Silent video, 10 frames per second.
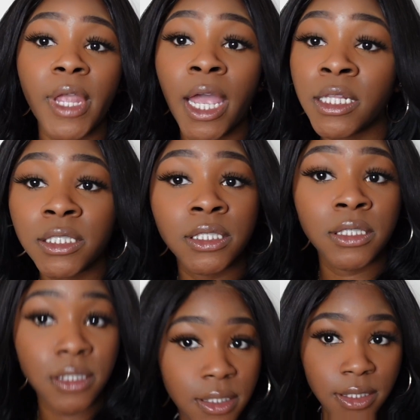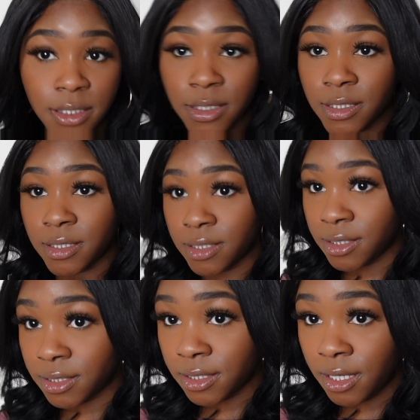and this
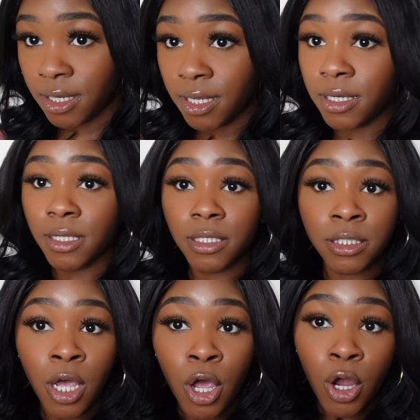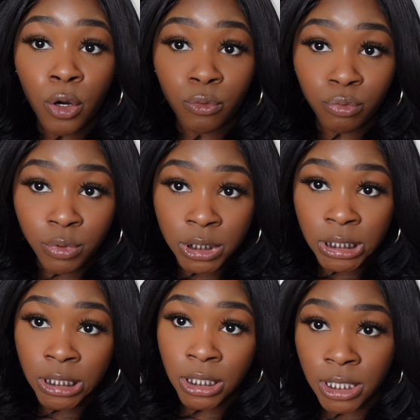is it, and it looks really
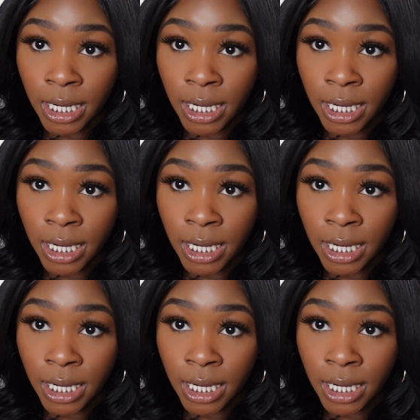good.